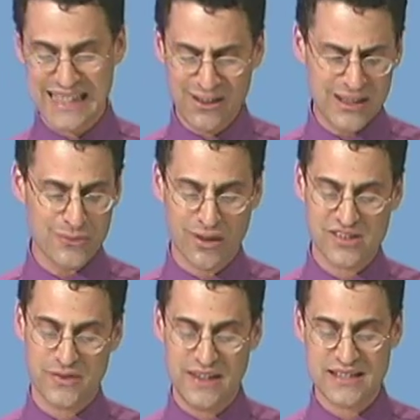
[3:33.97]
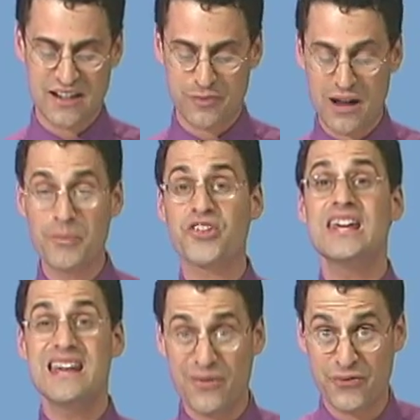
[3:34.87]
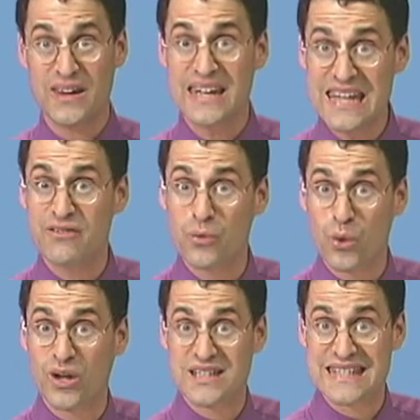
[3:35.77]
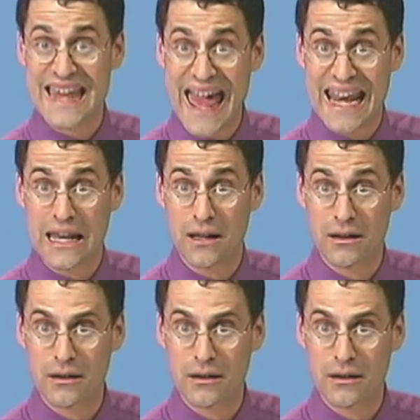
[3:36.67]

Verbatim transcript: it only works for these kind of problems if it even works then.